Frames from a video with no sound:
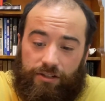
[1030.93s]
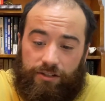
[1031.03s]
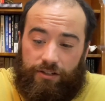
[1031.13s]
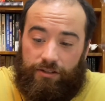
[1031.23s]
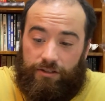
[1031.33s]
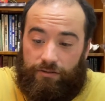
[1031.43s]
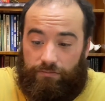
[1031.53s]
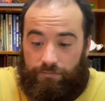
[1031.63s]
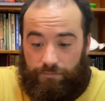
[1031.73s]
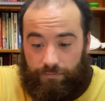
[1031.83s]
such
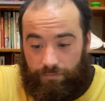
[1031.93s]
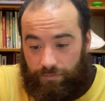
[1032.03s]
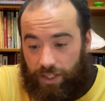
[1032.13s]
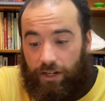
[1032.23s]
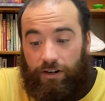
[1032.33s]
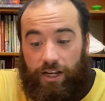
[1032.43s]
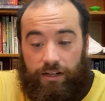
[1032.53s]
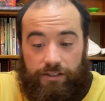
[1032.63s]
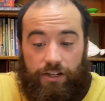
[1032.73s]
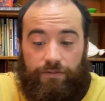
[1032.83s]
as the
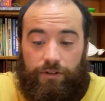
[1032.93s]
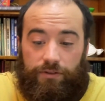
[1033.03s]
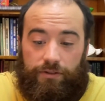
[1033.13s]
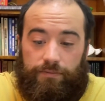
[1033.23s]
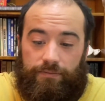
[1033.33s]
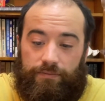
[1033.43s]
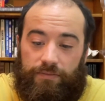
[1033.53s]
internet and cell phones.